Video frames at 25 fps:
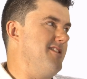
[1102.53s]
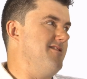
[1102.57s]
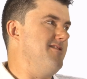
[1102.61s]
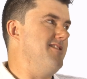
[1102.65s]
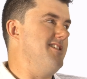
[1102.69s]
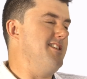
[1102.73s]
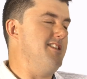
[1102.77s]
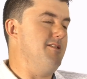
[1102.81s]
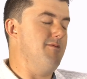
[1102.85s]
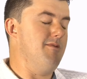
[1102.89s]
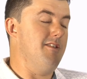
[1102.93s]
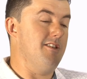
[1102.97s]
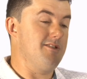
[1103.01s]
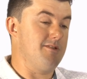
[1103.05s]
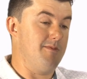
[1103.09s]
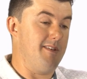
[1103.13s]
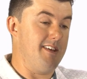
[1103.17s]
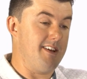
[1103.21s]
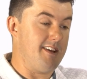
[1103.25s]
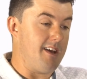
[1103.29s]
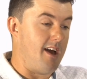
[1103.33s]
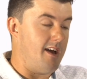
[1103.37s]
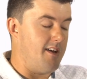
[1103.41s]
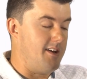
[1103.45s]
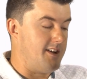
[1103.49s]
It really was. I
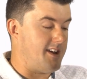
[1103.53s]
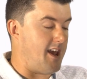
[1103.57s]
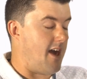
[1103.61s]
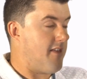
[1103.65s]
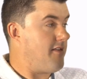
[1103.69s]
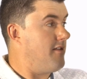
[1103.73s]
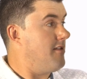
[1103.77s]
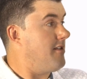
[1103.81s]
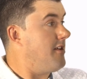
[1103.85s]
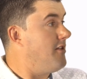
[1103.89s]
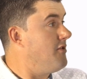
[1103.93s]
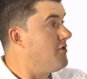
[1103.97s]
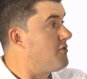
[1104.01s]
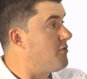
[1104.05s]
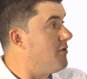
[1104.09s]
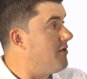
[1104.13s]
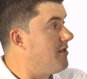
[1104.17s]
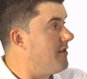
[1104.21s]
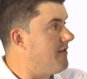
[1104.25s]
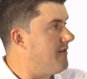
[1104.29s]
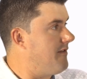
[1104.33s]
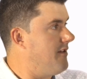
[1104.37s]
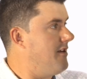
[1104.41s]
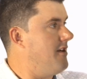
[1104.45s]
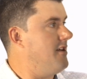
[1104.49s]
mean, uh, Cathal Hughes won
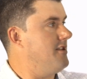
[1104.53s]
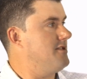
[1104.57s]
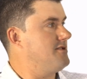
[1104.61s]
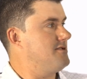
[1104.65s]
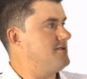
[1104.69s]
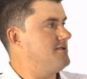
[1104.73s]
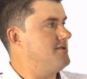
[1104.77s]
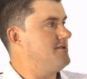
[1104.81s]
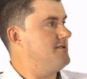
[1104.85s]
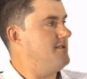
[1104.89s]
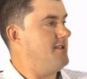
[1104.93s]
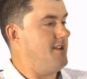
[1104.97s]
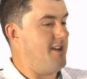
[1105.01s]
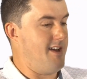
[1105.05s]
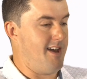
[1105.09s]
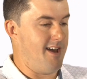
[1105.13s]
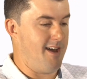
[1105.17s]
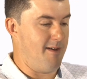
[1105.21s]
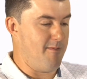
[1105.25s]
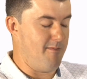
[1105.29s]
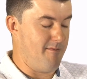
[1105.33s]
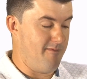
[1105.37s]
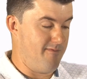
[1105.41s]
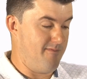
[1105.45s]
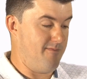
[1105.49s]
the first
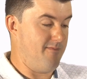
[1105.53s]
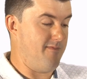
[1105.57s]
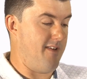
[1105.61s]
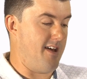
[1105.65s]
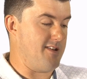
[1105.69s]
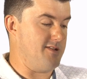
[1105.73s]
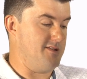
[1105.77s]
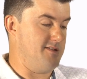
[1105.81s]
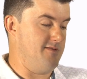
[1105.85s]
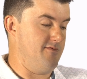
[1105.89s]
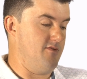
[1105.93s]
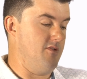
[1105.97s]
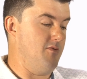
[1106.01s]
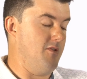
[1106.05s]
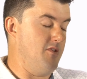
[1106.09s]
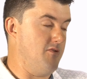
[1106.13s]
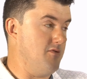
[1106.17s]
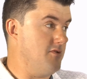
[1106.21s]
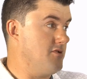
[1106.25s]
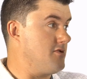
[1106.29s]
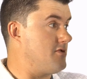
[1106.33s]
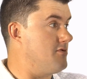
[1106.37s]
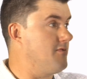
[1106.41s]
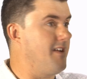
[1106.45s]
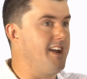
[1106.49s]
yeah. um, festival, which
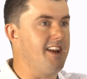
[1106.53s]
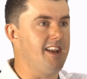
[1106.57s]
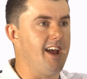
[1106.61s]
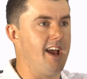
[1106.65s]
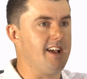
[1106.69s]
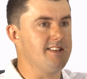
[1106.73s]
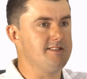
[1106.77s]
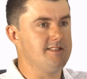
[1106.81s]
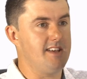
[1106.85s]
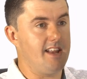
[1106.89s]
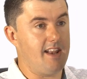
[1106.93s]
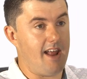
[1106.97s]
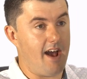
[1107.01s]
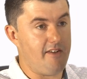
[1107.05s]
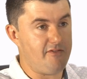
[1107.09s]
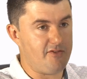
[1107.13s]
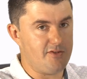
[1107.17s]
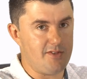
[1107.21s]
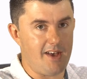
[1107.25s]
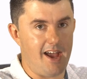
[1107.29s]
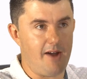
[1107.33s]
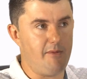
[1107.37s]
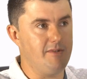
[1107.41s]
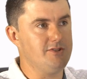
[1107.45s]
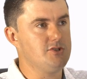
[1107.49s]
was three days, and then
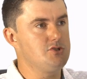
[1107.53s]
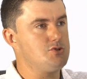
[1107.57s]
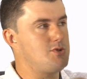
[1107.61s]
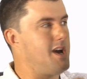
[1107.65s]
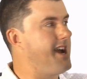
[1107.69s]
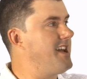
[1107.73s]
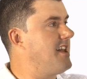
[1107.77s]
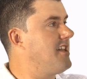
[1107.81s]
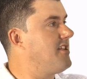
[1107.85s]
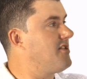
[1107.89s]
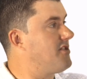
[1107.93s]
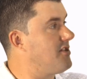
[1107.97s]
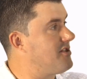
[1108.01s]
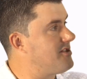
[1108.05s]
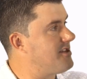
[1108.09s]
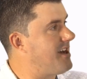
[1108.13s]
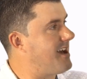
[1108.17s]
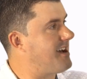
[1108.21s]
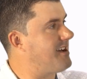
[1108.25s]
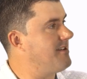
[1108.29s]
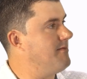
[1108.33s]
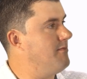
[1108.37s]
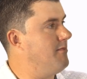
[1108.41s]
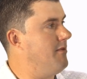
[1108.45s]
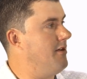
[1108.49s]
after that, it went straight into the
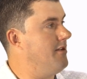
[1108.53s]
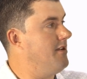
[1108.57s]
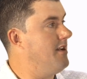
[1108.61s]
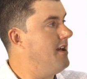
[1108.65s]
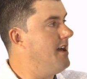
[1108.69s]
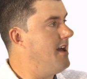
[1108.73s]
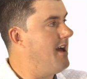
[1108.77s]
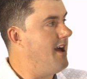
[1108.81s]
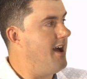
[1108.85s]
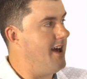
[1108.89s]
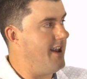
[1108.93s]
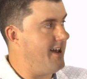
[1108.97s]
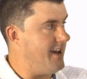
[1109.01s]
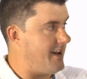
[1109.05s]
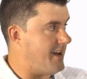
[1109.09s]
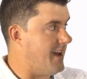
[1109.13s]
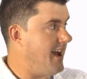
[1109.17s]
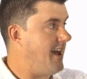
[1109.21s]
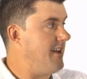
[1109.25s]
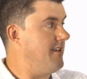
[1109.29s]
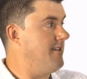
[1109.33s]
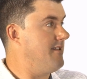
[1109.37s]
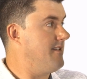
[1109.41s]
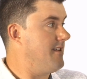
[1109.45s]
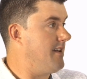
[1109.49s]
second one. And
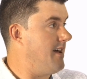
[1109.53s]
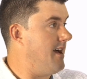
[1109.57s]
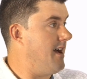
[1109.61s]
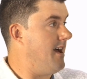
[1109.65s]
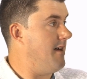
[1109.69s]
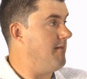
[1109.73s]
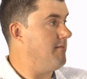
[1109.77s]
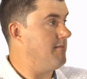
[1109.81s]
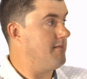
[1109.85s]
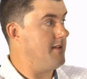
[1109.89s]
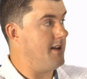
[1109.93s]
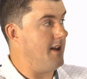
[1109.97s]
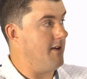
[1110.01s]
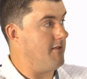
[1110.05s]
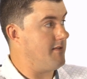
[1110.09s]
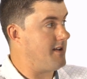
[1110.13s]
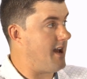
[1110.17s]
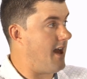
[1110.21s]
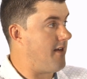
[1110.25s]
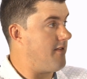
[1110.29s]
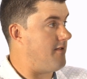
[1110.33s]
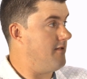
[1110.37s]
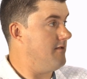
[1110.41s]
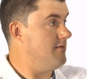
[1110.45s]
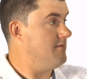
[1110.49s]
again, um, you know,
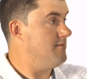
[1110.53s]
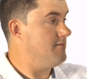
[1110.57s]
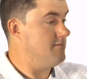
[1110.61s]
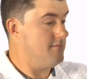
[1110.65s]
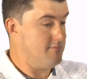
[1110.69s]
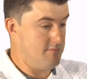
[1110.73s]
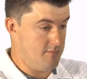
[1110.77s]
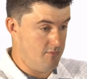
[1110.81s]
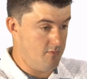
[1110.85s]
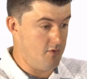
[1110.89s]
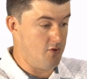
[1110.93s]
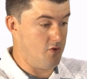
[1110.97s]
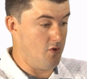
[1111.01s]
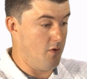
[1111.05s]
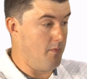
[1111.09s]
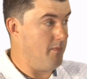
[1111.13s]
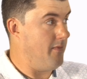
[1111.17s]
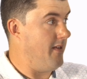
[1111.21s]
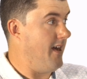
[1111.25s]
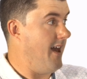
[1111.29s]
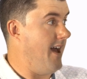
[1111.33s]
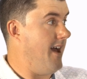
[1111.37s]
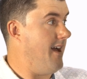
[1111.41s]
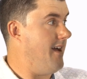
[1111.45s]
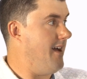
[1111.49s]
Cathal was up
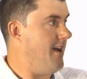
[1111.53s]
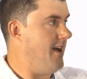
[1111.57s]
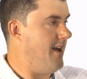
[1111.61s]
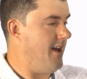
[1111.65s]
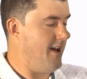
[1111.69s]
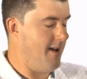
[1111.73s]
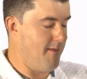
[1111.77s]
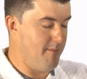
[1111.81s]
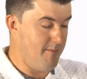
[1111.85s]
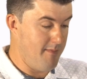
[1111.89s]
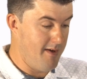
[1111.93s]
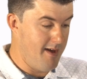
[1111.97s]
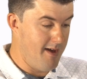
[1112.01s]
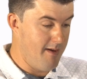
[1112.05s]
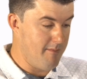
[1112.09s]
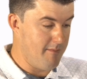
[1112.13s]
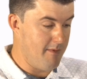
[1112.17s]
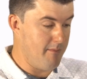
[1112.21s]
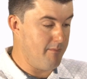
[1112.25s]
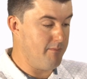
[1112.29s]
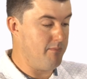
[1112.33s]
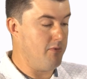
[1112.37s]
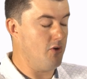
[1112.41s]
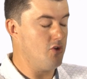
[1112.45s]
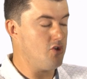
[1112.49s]
there, um,
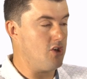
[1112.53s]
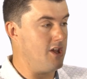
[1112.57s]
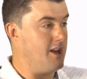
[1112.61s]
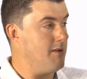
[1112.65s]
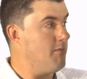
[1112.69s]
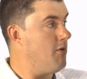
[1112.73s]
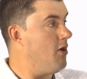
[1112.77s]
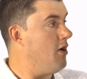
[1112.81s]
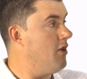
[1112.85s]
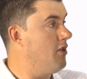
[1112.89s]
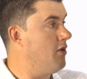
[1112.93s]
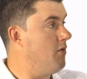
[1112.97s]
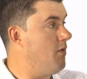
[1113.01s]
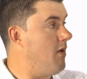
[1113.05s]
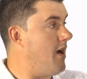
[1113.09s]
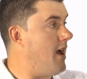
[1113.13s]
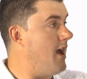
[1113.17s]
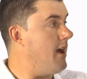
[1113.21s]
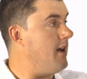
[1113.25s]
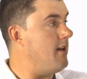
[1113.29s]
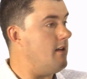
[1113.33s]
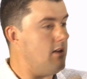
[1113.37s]
pushing them all the way.